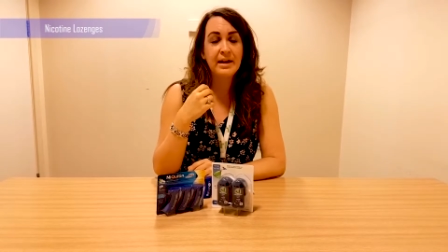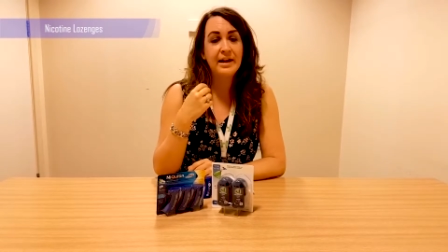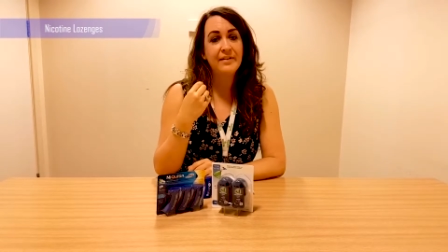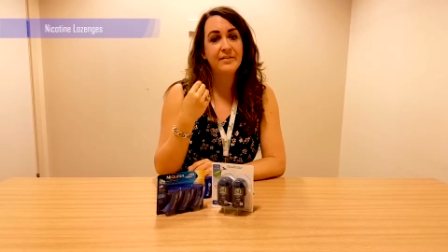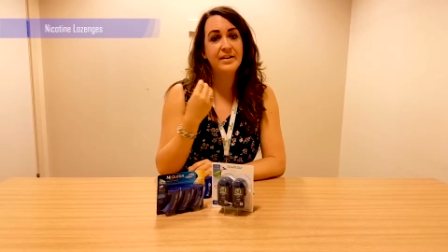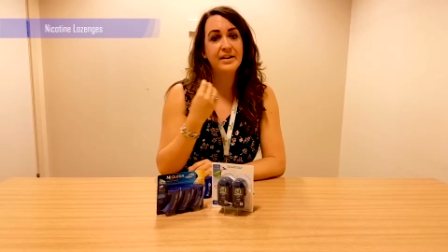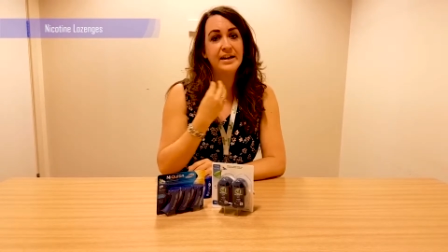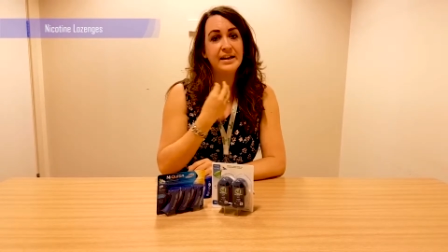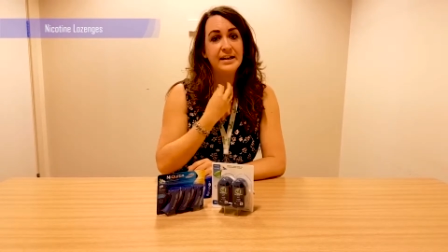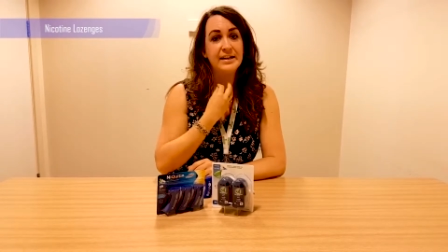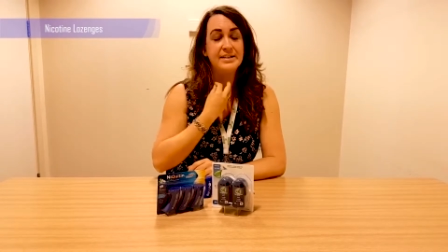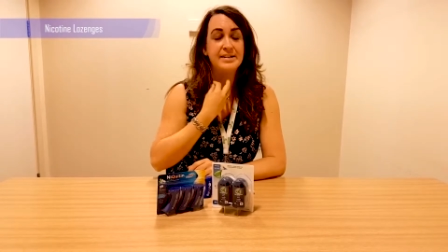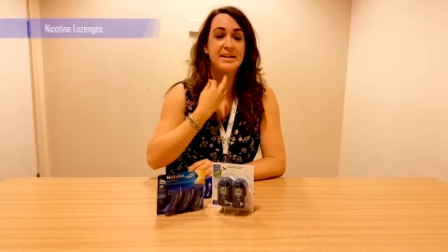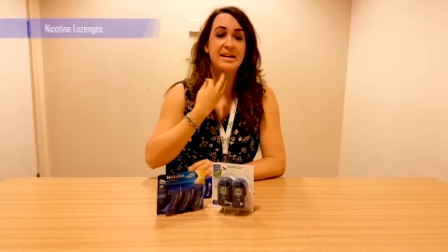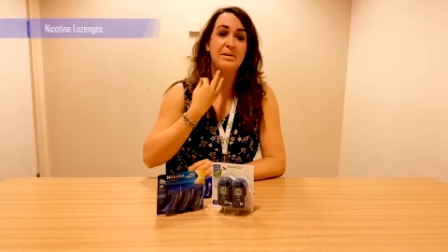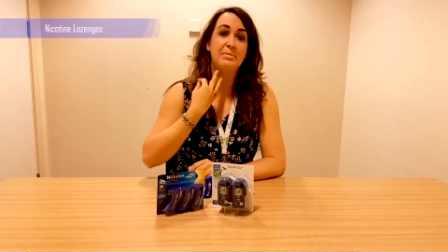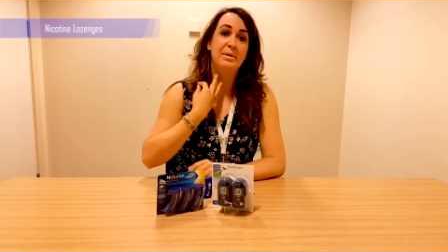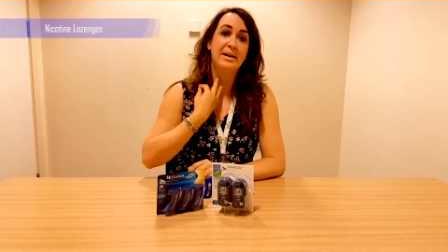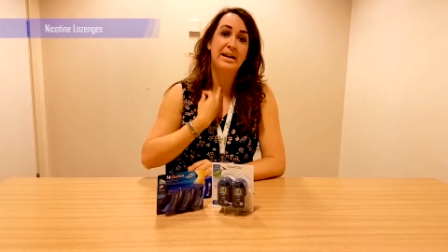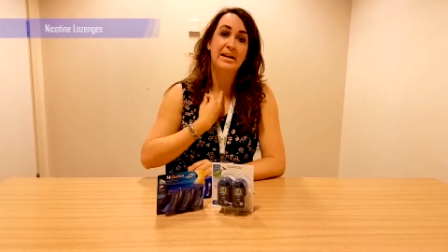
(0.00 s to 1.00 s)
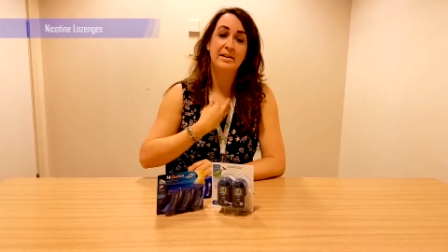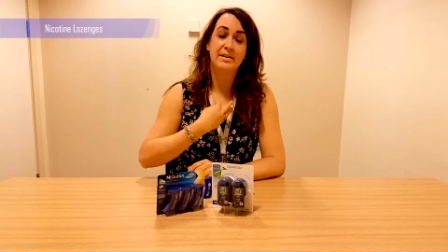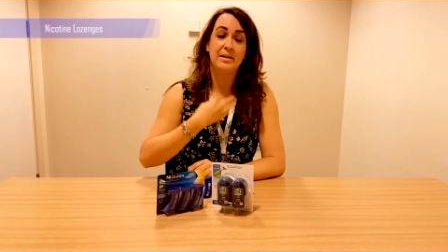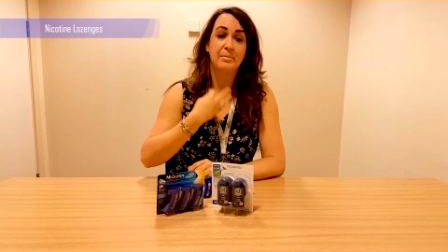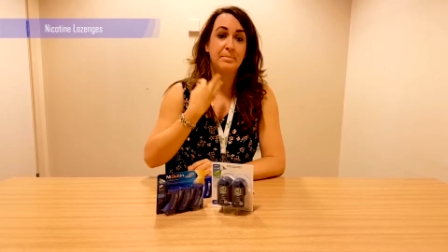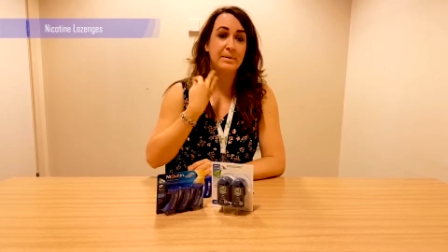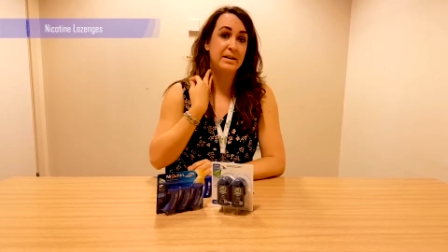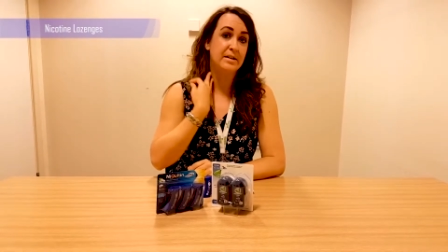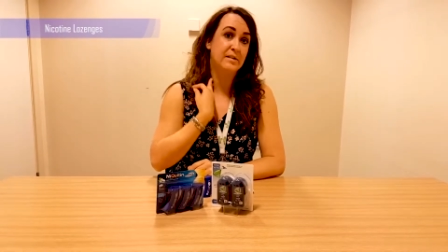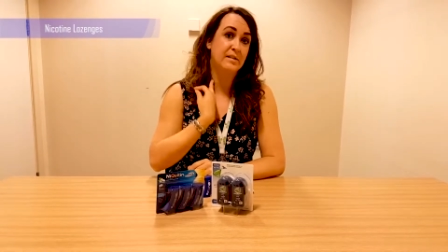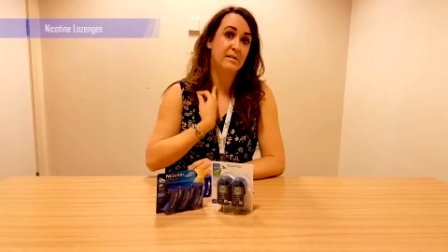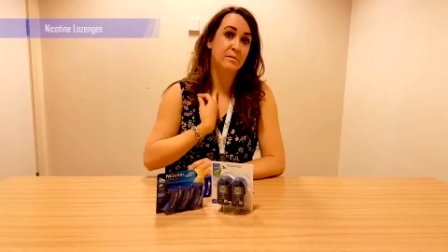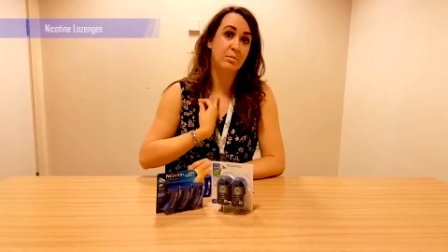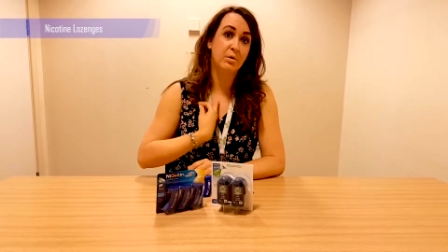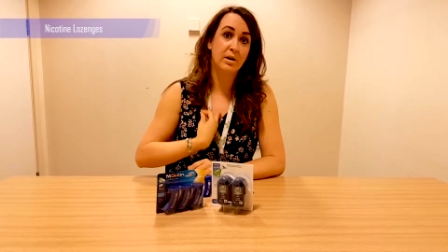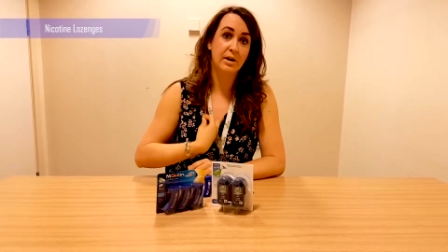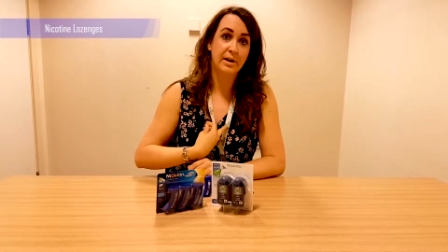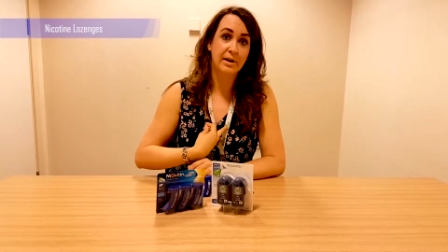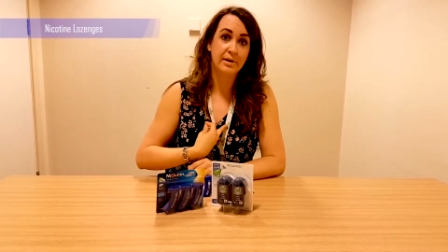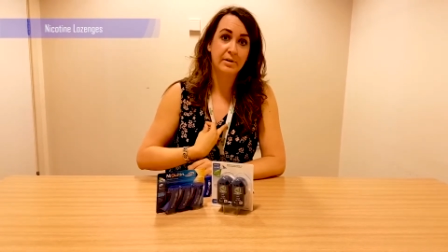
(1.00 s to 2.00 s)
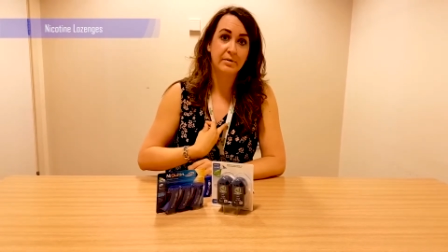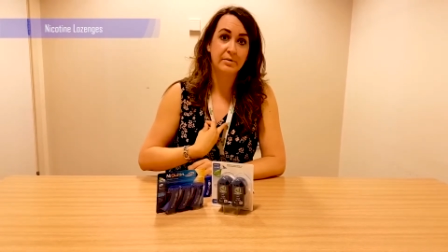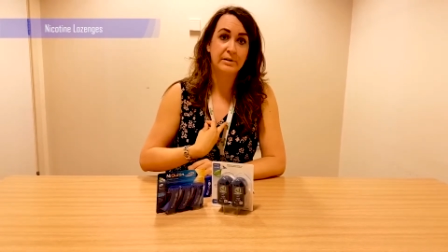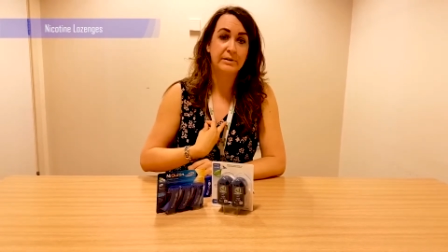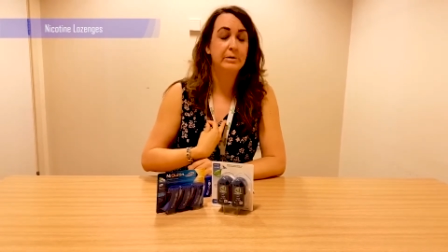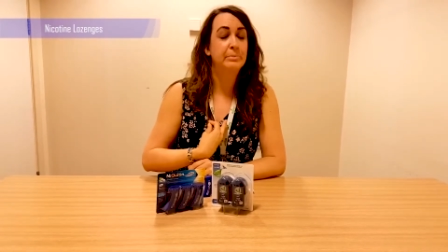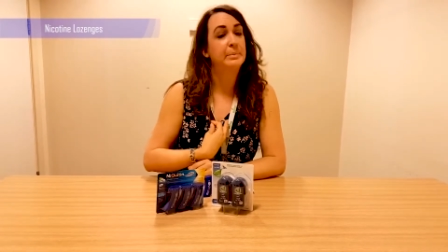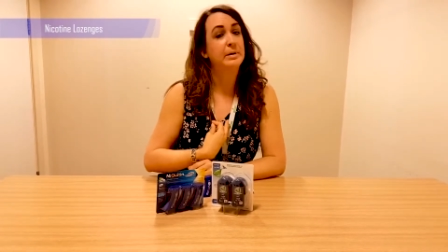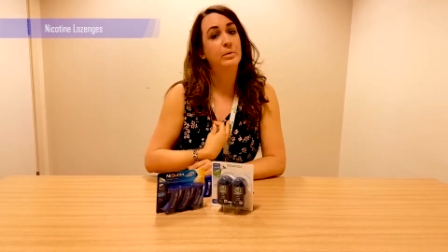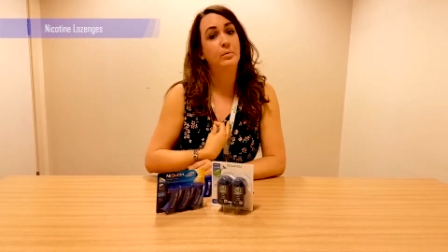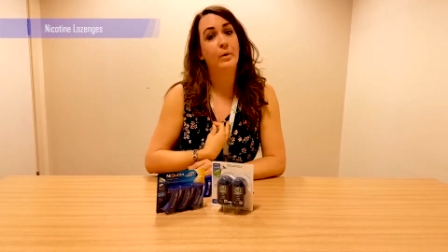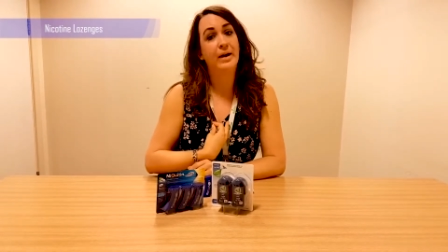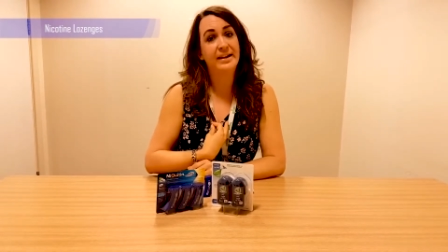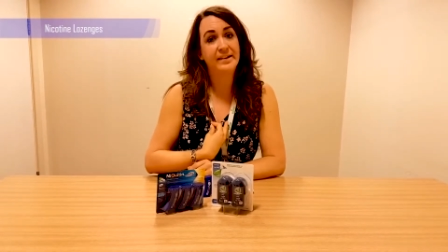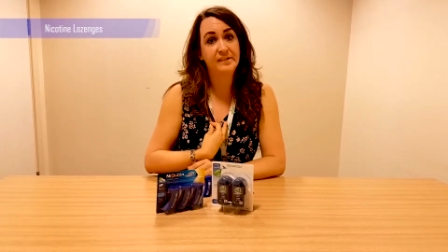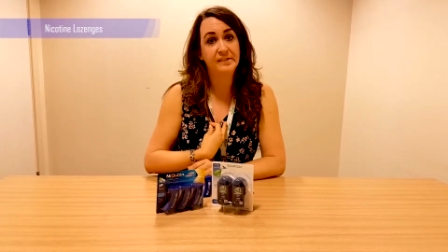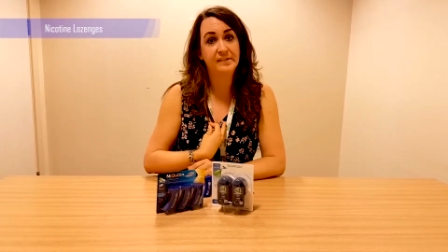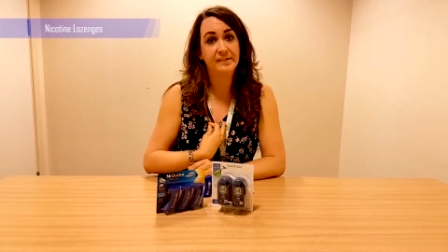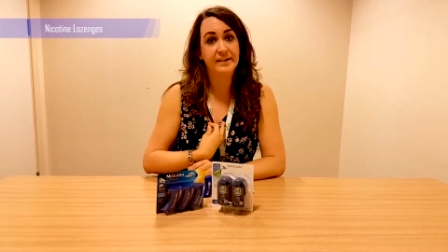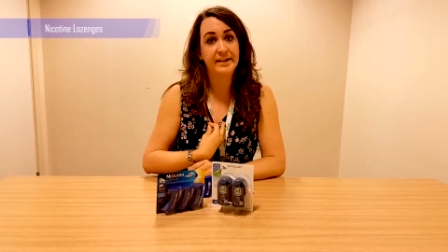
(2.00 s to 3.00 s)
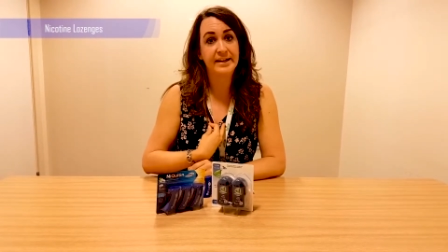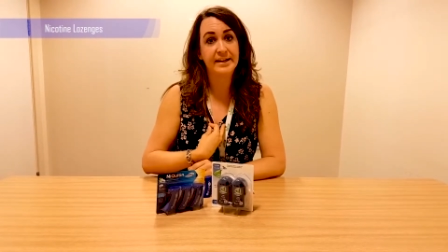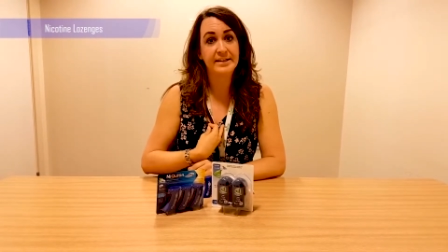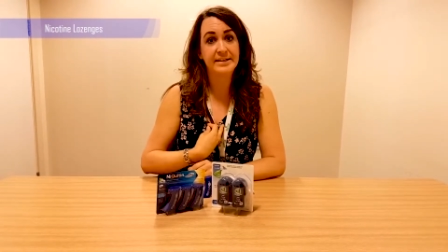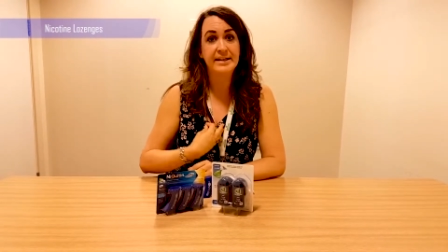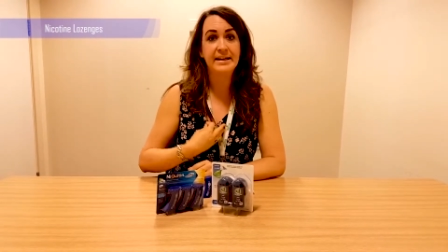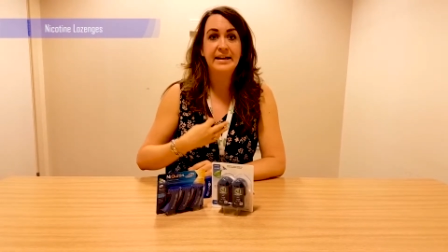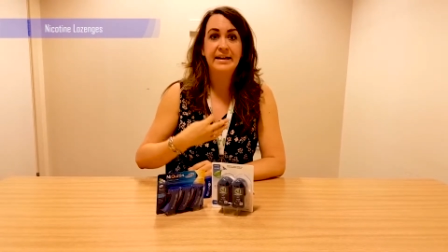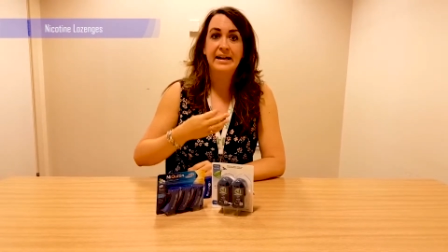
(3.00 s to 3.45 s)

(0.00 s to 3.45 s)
the nicotine will end up being swallowed, it will be wasted,